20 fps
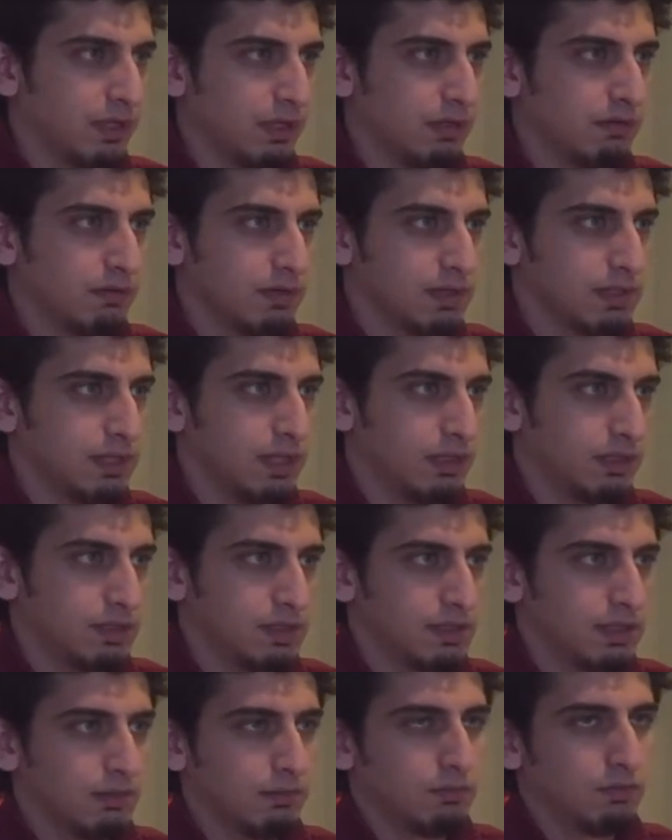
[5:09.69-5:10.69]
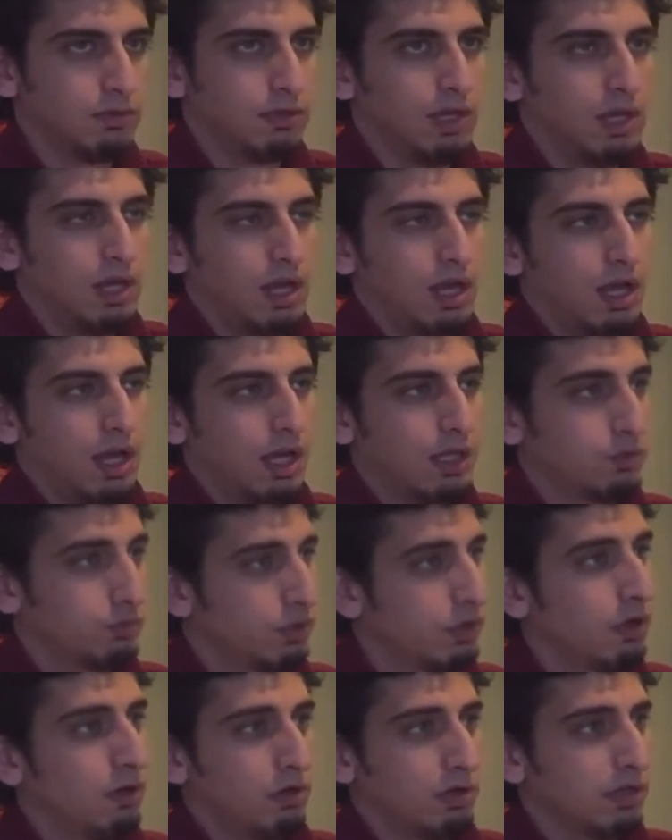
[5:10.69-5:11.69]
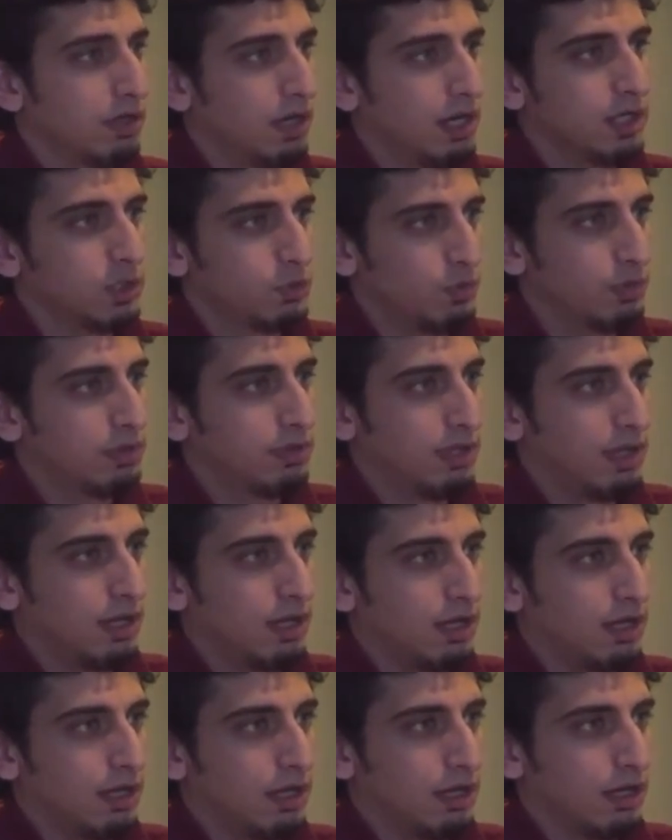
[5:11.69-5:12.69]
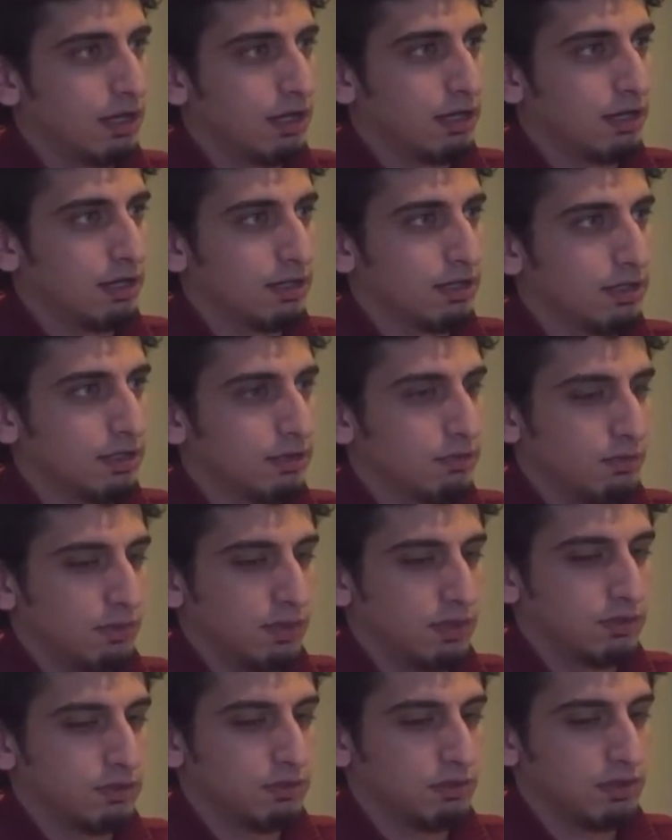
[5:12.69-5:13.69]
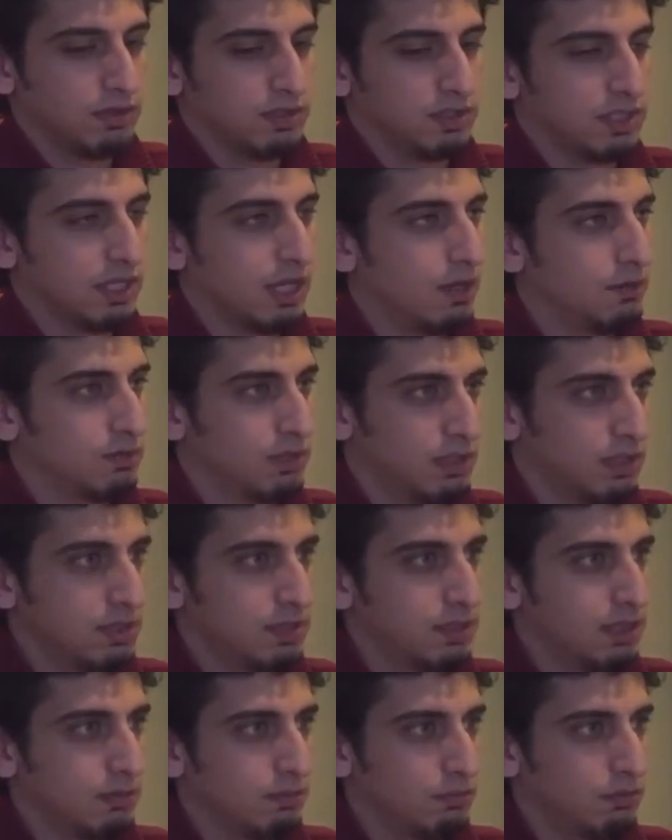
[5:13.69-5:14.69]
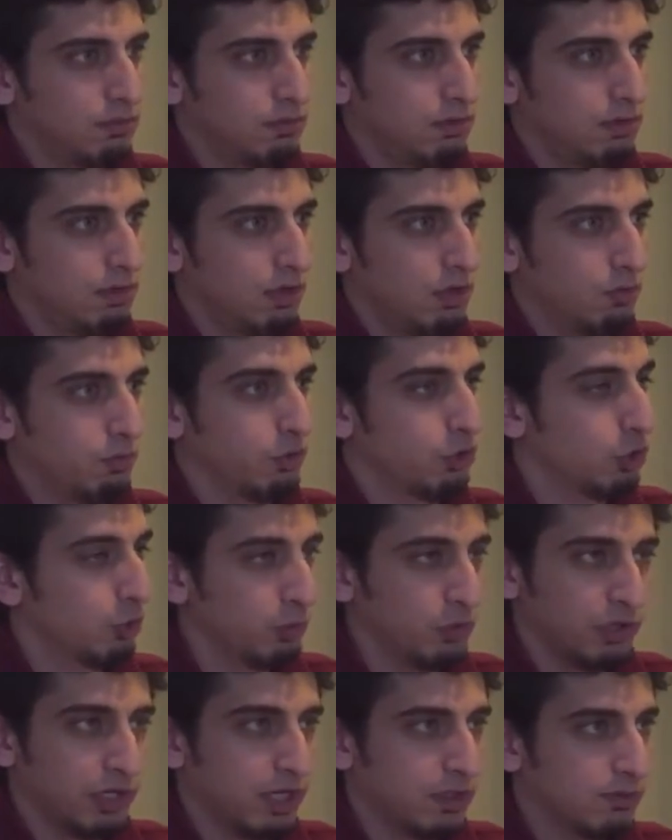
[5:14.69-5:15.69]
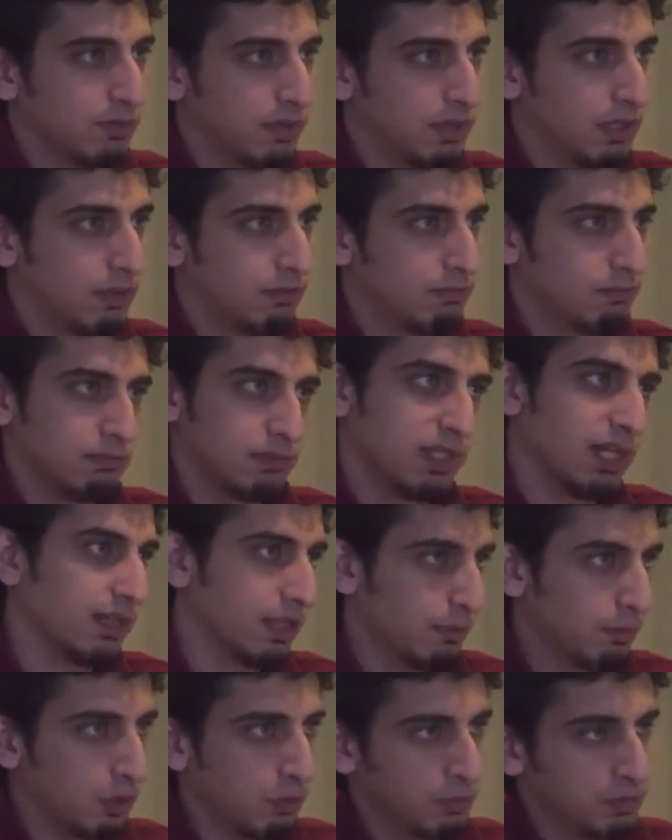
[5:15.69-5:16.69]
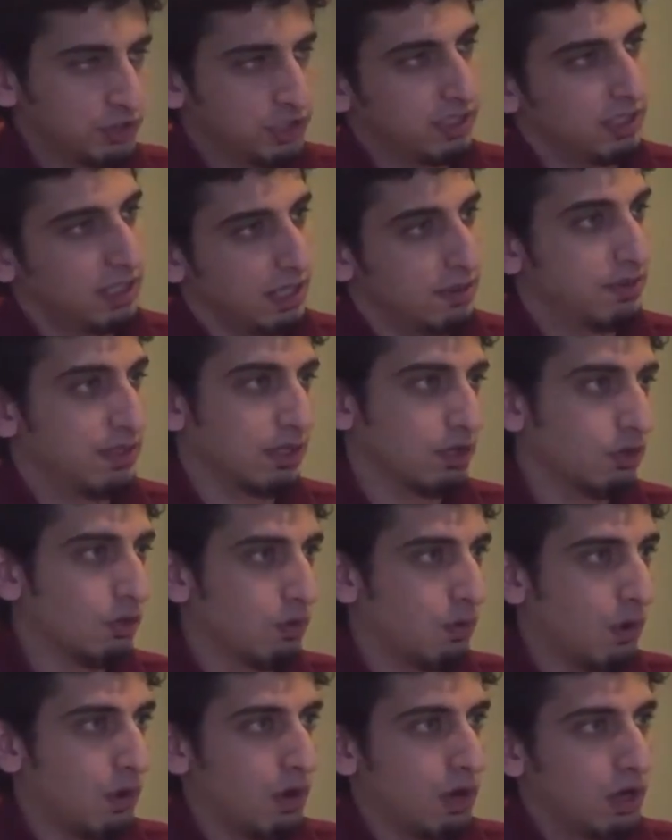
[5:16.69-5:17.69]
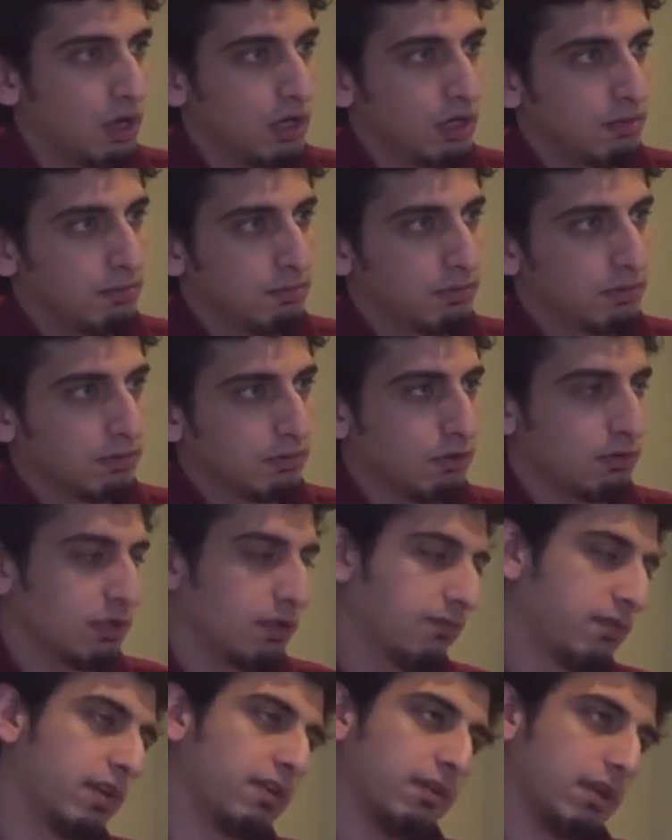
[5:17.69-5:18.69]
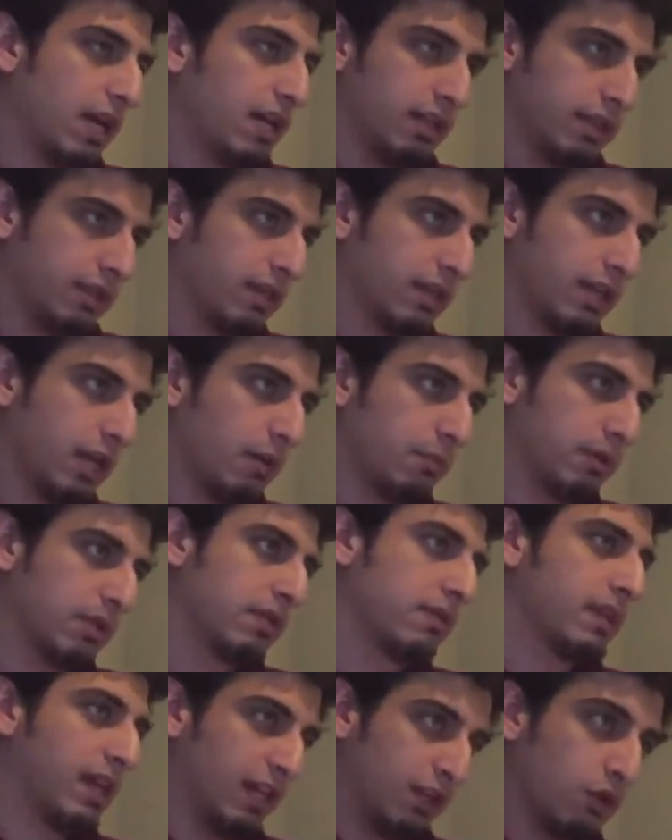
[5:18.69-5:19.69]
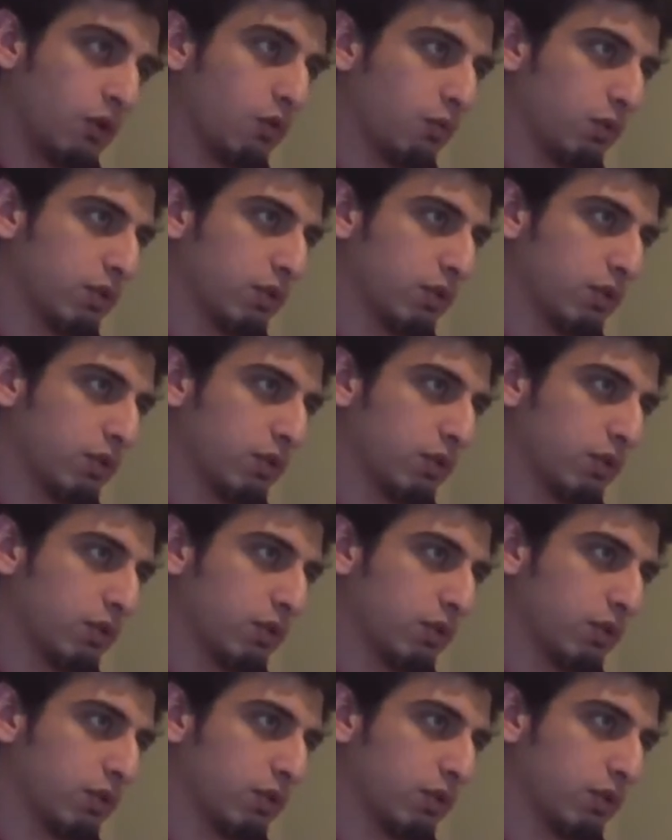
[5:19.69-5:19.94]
here inside Istanbul, and we're organized with the Turkish scouts in Istanbul. We communicate with them, take the permission, and then go. Because if anything happens, they know